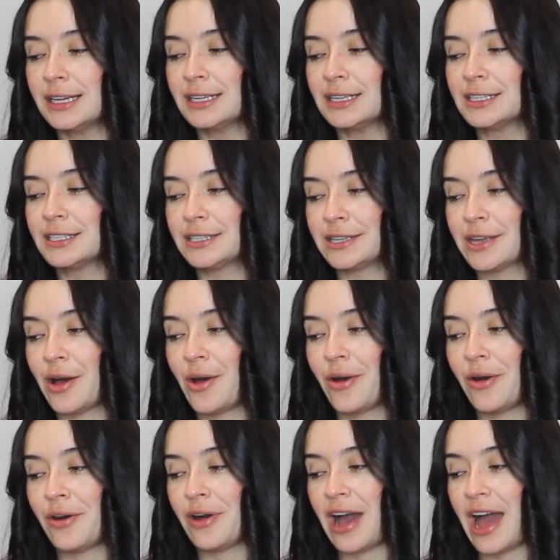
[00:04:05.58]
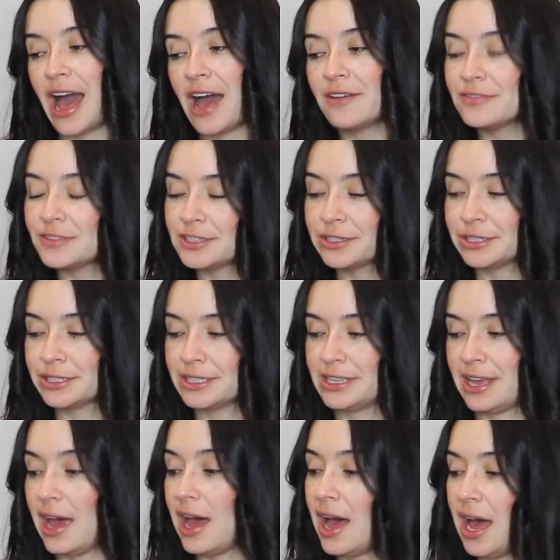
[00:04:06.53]
So after
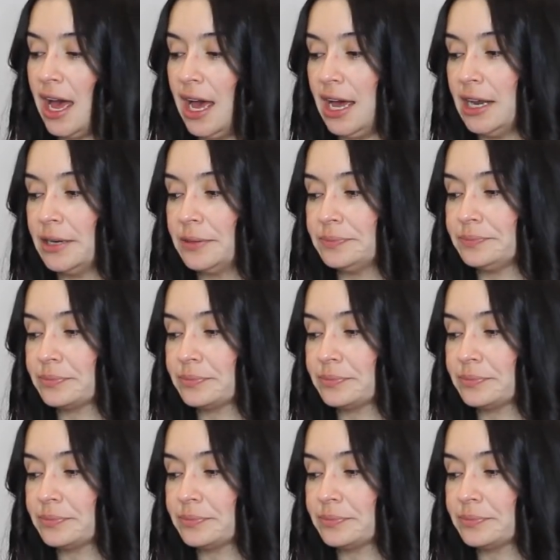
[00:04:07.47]
that,